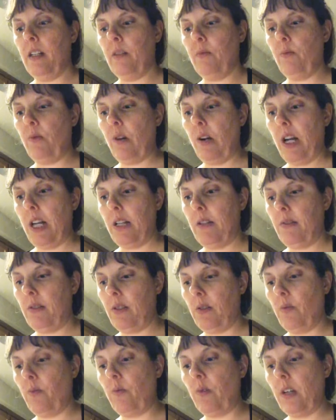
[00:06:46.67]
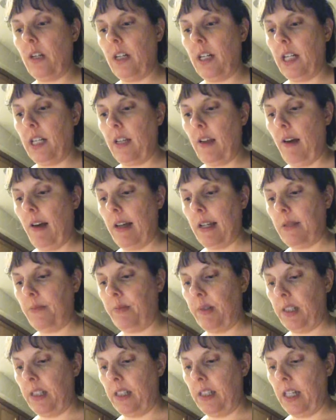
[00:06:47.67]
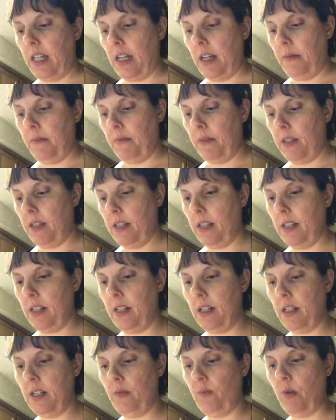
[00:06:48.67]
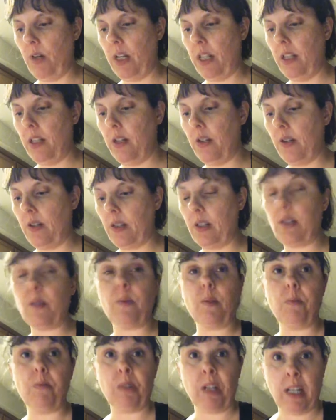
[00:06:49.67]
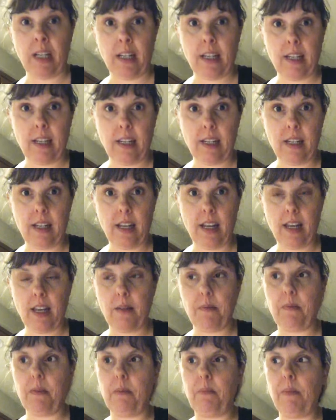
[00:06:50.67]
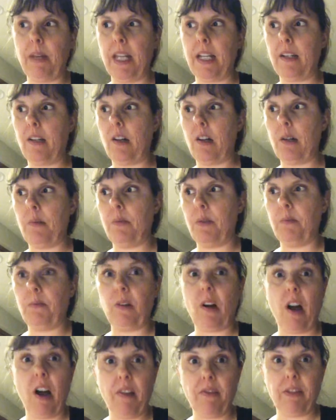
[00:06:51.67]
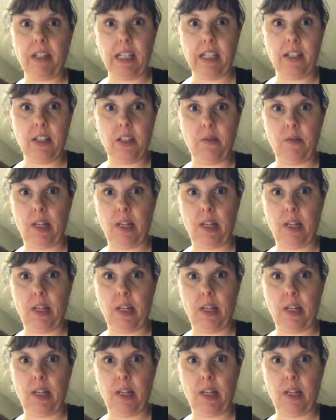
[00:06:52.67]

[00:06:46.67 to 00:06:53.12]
where I used to work at the hospital, one of the nurses would bring it in and make cardamom coffee.